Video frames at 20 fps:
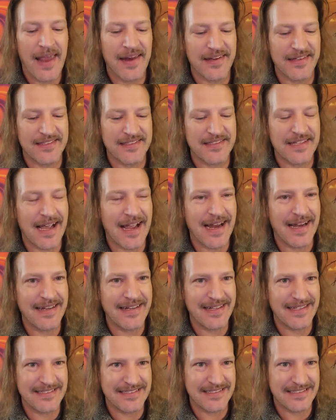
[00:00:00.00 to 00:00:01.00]
and
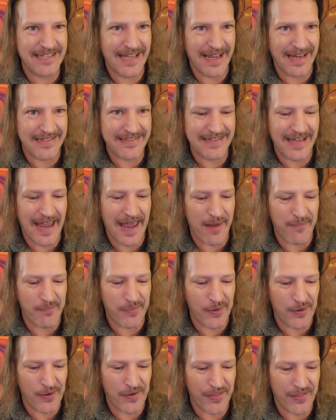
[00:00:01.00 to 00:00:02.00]
assigned sex at
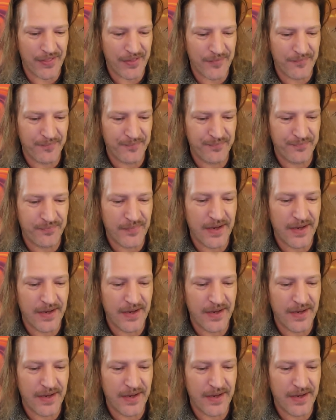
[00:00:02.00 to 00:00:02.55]
birth.